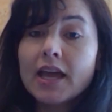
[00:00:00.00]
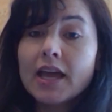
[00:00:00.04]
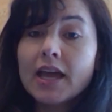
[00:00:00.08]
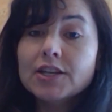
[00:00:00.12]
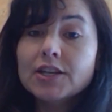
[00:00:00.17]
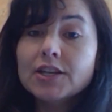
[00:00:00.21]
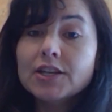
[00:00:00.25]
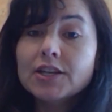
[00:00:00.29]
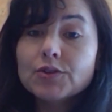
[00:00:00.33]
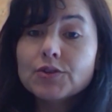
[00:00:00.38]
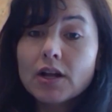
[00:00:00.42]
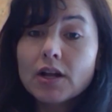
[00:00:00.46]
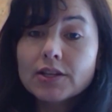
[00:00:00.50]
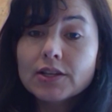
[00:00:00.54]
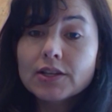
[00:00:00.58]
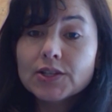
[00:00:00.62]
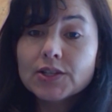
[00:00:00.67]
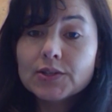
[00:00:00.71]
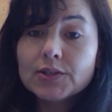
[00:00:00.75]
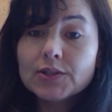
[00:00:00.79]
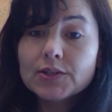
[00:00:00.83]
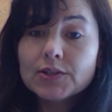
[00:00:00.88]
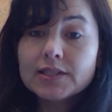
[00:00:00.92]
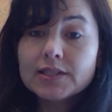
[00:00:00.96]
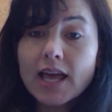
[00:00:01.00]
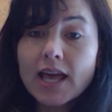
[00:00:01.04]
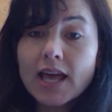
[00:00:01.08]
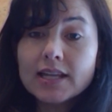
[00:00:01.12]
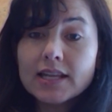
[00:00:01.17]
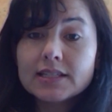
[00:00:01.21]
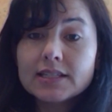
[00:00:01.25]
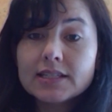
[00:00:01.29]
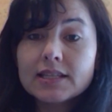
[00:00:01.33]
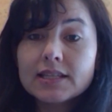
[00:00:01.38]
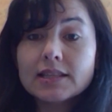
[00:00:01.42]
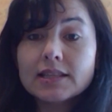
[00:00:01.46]
And you can also
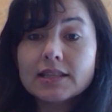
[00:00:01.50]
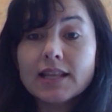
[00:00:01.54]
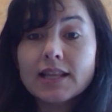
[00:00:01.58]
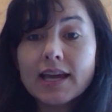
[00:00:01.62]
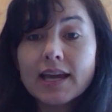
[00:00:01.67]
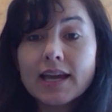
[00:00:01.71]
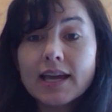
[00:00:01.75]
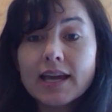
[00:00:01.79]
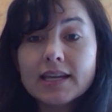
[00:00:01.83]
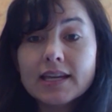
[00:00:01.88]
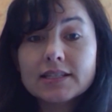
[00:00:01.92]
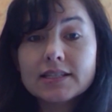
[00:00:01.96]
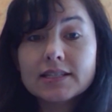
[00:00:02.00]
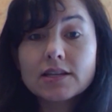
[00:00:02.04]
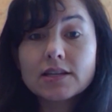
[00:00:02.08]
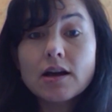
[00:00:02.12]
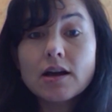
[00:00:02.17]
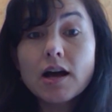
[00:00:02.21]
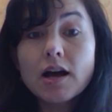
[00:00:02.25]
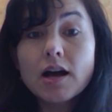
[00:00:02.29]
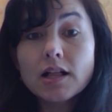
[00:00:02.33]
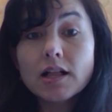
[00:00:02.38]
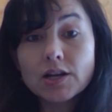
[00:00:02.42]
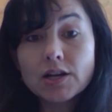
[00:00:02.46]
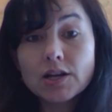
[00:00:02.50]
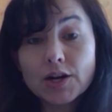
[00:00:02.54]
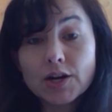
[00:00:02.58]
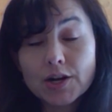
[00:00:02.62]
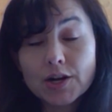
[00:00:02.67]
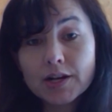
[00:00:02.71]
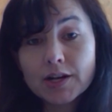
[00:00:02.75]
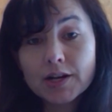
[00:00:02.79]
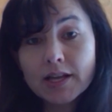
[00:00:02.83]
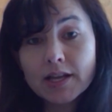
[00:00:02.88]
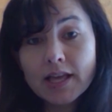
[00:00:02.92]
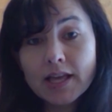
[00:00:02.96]
set the light
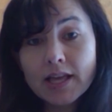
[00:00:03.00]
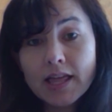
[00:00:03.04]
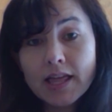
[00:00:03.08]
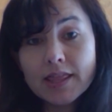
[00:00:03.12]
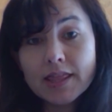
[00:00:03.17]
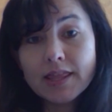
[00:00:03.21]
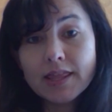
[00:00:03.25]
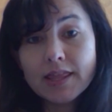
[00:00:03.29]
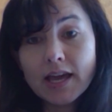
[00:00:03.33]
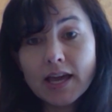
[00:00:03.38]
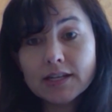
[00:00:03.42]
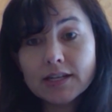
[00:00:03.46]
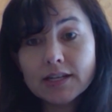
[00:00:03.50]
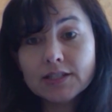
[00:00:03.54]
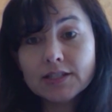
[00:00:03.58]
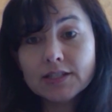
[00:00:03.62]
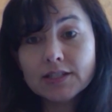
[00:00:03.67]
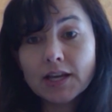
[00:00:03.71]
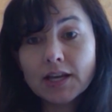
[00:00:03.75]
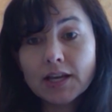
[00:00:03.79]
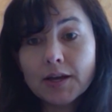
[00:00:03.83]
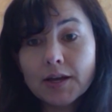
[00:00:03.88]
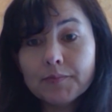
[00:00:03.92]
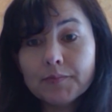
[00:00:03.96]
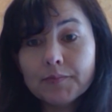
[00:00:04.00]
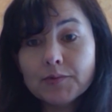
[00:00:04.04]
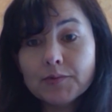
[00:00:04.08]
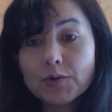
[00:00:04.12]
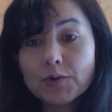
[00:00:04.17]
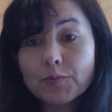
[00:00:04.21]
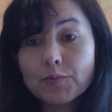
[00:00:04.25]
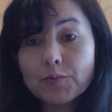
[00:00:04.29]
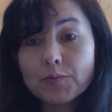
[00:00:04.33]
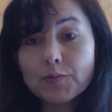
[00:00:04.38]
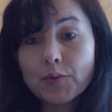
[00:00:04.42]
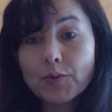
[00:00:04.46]
color that um,
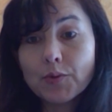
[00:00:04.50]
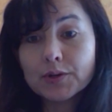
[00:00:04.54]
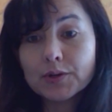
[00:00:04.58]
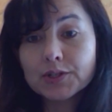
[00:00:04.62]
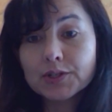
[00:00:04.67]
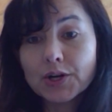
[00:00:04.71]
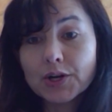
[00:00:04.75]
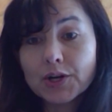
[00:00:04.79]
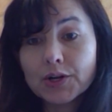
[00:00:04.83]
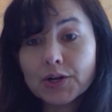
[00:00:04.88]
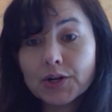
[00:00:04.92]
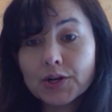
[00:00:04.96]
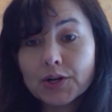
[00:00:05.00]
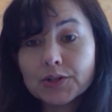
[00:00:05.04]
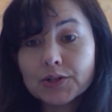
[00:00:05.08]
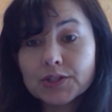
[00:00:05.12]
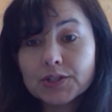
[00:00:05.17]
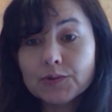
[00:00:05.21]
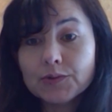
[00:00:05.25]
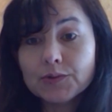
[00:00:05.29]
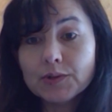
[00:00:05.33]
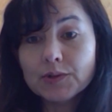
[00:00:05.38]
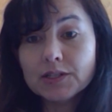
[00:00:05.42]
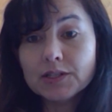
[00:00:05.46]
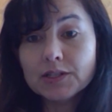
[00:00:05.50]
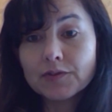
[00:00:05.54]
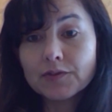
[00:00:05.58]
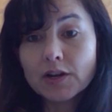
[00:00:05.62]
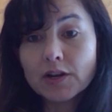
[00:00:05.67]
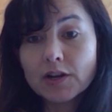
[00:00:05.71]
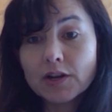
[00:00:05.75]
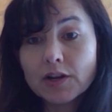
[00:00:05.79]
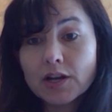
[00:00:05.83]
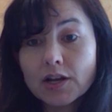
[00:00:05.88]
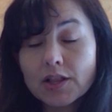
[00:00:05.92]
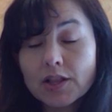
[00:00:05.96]
your board turns to a
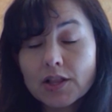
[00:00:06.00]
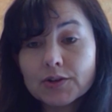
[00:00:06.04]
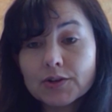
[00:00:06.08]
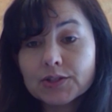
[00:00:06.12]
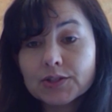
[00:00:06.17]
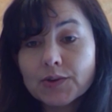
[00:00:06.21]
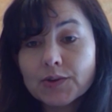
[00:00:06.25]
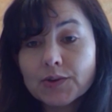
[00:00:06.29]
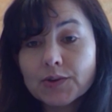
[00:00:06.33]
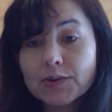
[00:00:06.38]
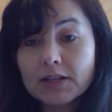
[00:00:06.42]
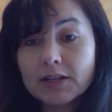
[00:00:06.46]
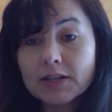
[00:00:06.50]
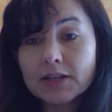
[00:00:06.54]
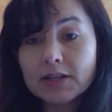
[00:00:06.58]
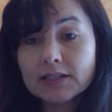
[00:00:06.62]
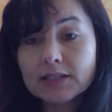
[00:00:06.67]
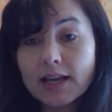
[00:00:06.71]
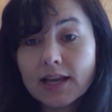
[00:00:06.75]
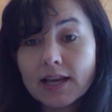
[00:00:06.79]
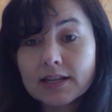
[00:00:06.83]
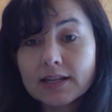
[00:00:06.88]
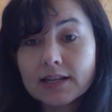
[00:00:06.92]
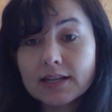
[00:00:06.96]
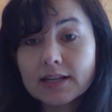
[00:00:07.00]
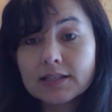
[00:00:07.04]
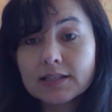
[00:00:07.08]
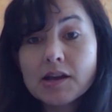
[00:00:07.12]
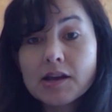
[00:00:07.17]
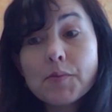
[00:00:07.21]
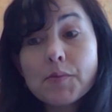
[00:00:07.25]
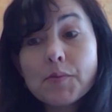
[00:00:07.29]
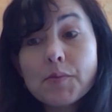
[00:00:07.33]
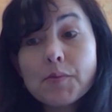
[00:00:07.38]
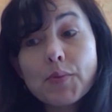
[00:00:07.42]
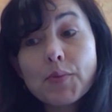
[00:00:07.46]
different color. So I'm going to select
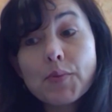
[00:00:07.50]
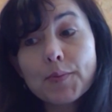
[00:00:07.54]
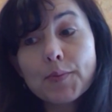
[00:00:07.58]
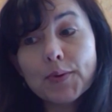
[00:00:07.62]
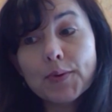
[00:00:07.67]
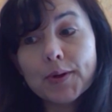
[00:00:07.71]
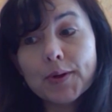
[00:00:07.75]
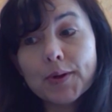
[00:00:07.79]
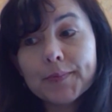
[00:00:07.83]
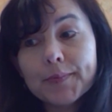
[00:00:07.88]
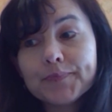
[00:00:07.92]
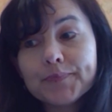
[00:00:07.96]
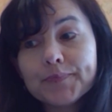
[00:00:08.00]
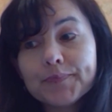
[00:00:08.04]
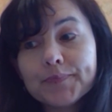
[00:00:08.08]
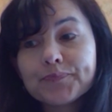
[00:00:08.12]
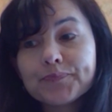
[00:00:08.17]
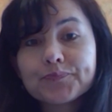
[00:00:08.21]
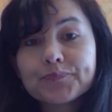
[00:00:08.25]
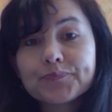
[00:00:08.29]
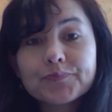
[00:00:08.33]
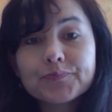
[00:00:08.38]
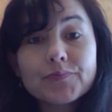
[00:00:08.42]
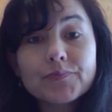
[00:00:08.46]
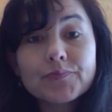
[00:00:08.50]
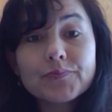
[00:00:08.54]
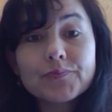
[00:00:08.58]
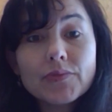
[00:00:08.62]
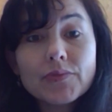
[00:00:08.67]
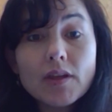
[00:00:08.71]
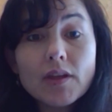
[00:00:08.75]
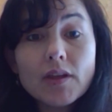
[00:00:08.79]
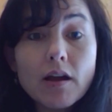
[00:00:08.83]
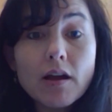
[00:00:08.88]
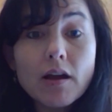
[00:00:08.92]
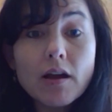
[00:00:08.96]
purple.
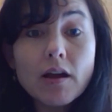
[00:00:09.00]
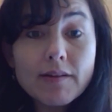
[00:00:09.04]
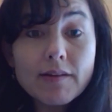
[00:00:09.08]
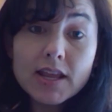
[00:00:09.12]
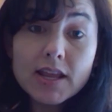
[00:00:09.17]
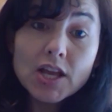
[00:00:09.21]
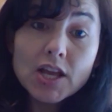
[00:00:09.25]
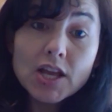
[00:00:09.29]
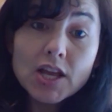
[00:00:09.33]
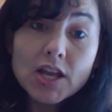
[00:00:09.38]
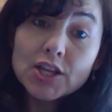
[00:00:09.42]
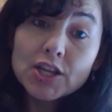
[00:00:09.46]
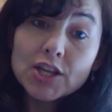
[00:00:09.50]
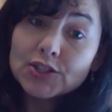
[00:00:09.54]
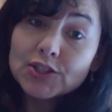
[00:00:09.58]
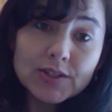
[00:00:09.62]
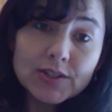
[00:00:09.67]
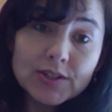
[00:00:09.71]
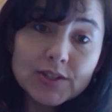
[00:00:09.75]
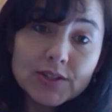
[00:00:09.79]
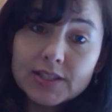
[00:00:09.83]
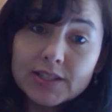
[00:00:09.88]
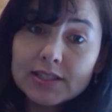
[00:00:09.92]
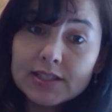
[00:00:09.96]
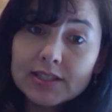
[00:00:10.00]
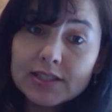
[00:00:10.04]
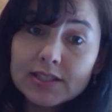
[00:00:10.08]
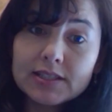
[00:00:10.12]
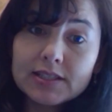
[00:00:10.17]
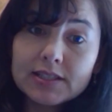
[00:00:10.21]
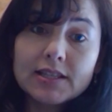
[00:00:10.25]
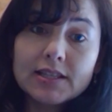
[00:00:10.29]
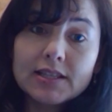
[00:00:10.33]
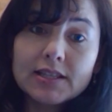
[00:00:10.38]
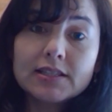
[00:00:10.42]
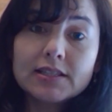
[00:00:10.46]
All right, so this is,
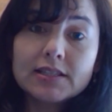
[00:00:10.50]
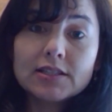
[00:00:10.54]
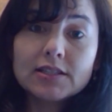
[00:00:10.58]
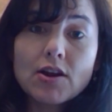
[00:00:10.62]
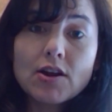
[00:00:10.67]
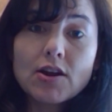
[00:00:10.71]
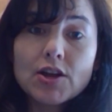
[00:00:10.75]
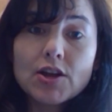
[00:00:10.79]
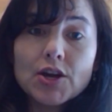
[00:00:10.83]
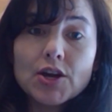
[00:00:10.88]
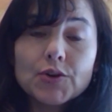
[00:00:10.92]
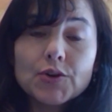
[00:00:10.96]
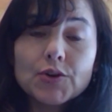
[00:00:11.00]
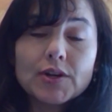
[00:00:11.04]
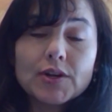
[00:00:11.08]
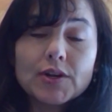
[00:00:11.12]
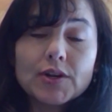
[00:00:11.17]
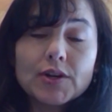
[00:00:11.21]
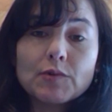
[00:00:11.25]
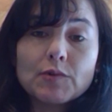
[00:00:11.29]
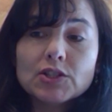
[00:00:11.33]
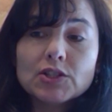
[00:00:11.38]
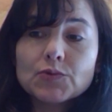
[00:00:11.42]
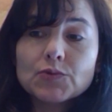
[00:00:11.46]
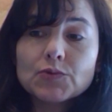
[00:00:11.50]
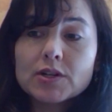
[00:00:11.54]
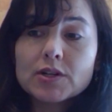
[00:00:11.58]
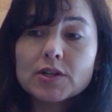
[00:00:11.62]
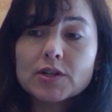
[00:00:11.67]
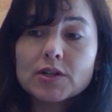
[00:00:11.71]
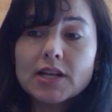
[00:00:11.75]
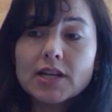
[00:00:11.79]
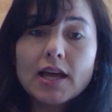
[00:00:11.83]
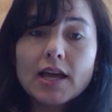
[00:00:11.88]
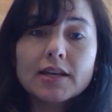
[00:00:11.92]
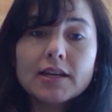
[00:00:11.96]
this is our code and once we're
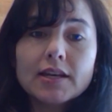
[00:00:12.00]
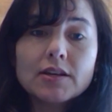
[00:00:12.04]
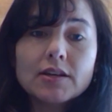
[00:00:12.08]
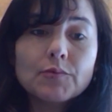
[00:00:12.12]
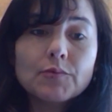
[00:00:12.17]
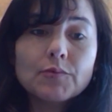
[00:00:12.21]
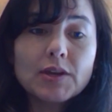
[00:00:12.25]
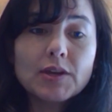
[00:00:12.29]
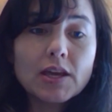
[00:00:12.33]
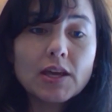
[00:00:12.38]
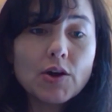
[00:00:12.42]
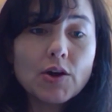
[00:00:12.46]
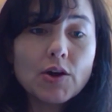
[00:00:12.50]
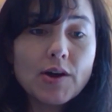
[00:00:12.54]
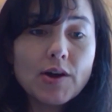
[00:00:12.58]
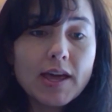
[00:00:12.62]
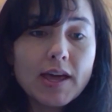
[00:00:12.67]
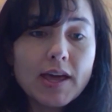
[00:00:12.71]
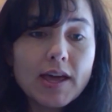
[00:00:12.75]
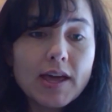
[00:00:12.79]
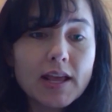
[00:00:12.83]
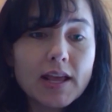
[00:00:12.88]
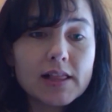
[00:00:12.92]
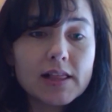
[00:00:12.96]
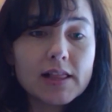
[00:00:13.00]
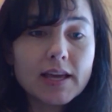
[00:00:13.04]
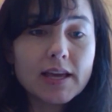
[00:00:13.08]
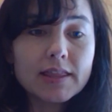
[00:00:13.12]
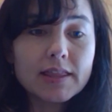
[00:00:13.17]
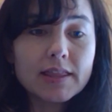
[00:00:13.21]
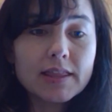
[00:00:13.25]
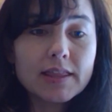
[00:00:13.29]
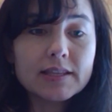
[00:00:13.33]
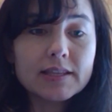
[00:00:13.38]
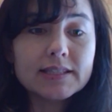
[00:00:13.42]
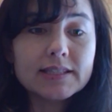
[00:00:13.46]
done, we can go ahead and
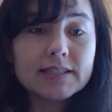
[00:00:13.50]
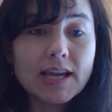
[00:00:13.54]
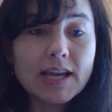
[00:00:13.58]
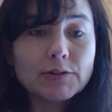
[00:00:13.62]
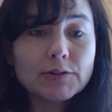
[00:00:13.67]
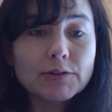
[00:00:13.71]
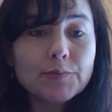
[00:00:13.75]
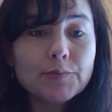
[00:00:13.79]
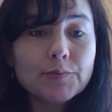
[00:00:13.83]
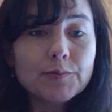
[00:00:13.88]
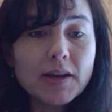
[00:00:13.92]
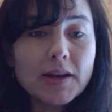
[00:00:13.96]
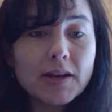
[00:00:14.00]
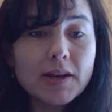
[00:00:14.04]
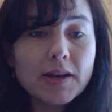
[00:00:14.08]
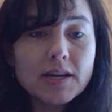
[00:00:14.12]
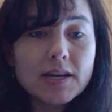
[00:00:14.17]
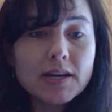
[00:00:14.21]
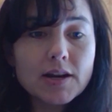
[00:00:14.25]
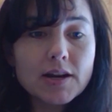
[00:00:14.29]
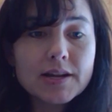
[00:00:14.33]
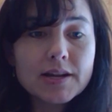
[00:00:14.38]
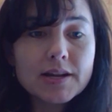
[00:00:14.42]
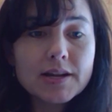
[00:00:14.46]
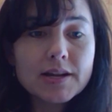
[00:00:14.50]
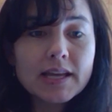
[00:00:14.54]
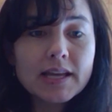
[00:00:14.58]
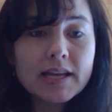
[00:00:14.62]
click this download button here